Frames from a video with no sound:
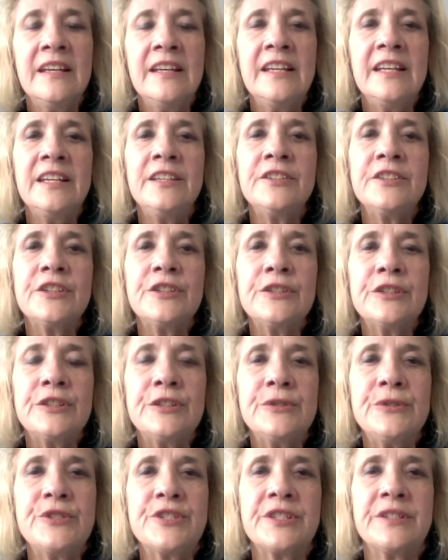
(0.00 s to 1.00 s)
In
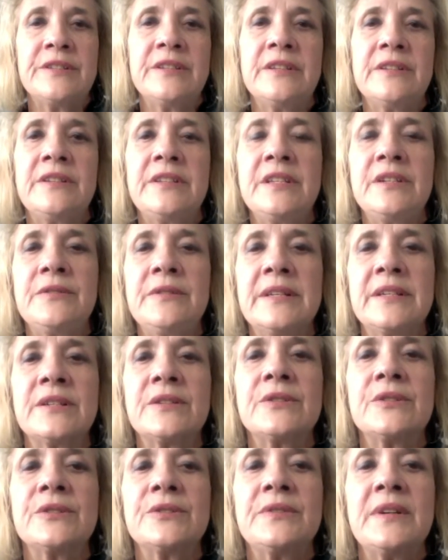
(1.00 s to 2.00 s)
conclusion, the
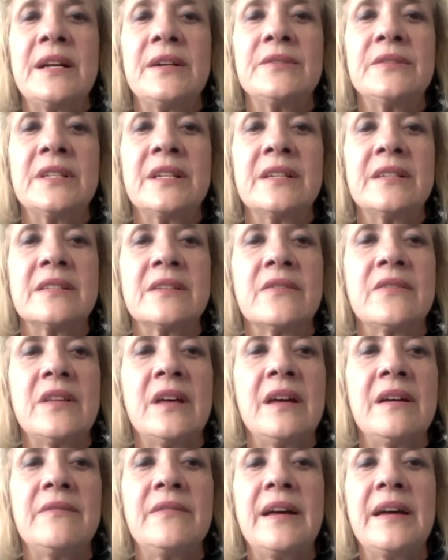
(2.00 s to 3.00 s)
theoretical groundings of the
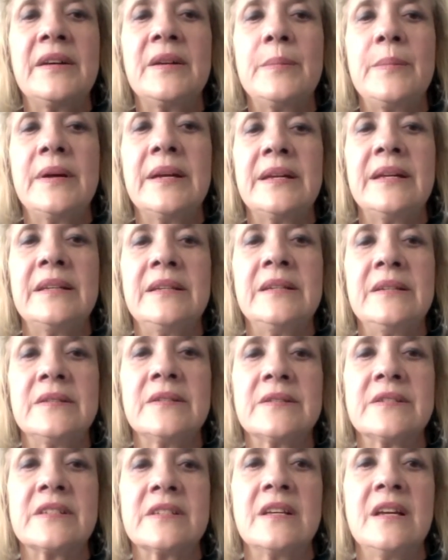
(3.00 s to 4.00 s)
Havana
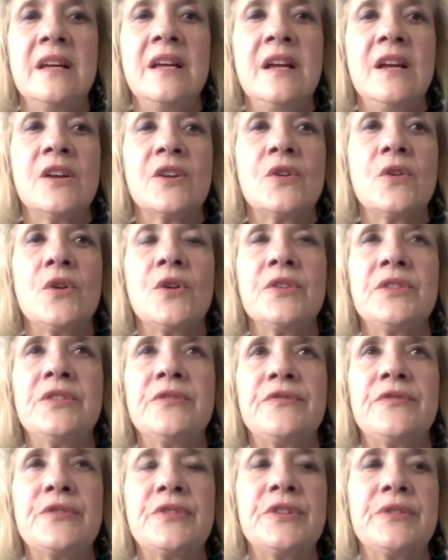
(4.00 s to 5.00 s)
Biennials
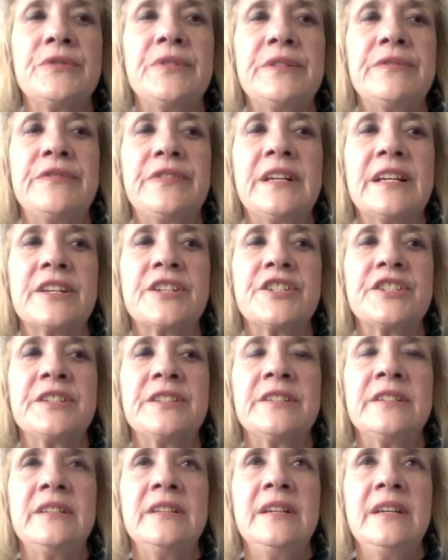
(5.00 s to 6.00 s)
called for the
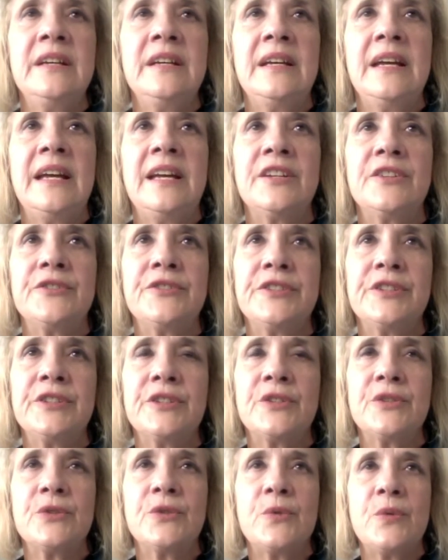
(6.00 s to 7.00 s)
reflection and
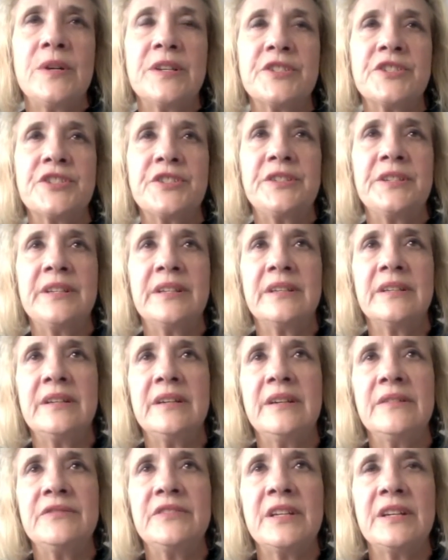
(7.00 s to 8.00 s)
critical questioning
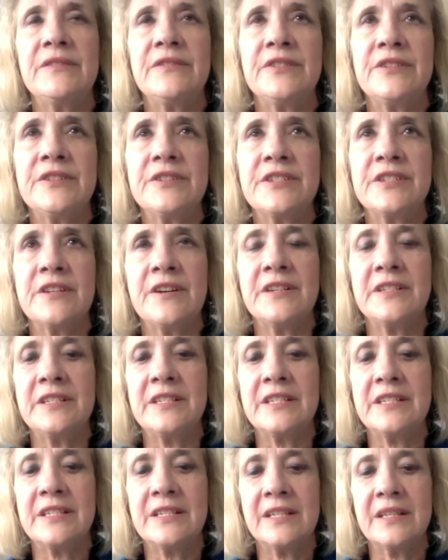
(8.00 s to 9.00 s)
of diverse
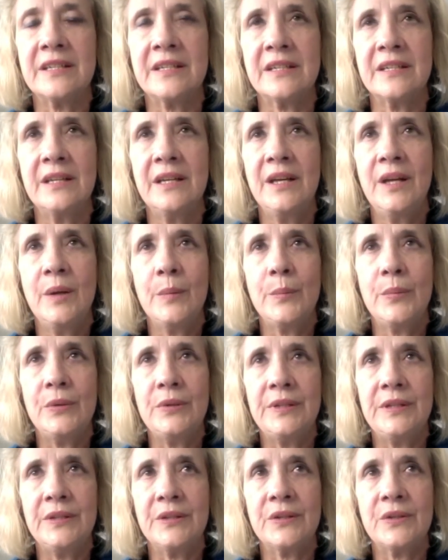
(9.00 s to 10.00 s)
artistic,
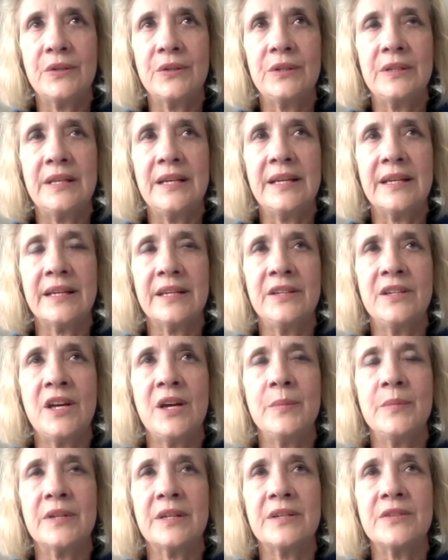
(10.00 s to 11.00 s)
political,
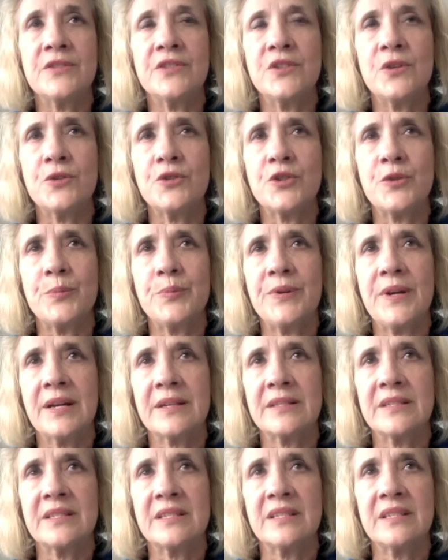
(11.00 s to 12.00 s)
economic, and social
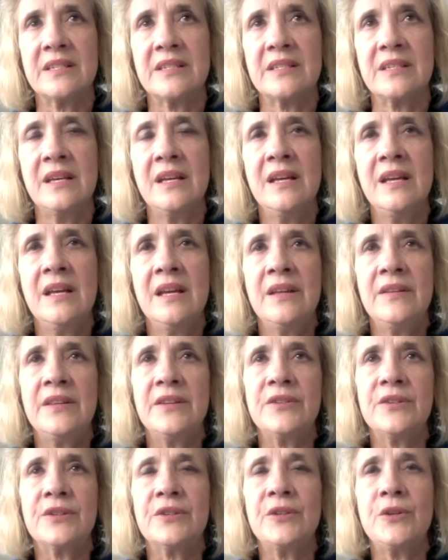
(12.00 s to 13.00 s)
practices
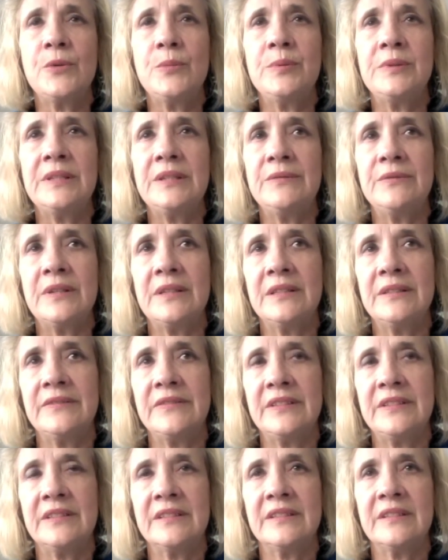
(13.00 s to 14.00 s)
that are globally
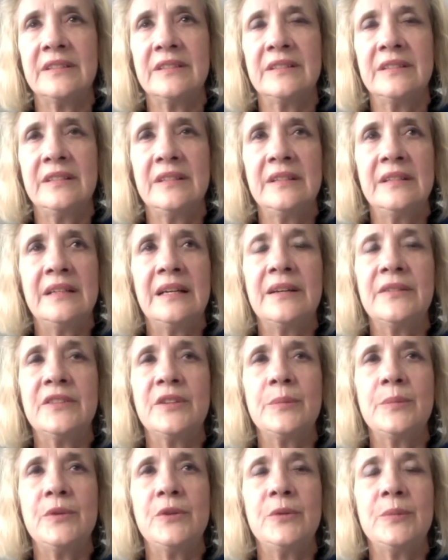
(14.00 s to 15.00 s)
relevant at
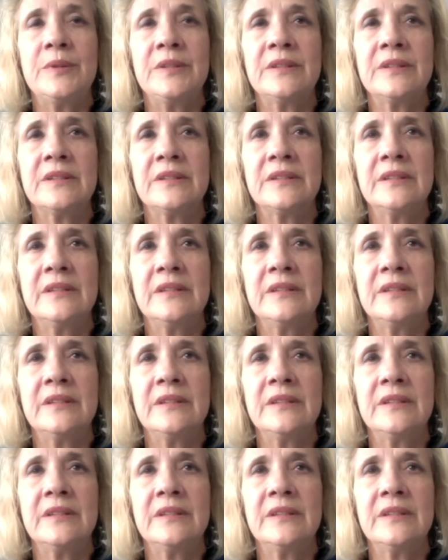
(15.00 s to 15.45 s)
the moment.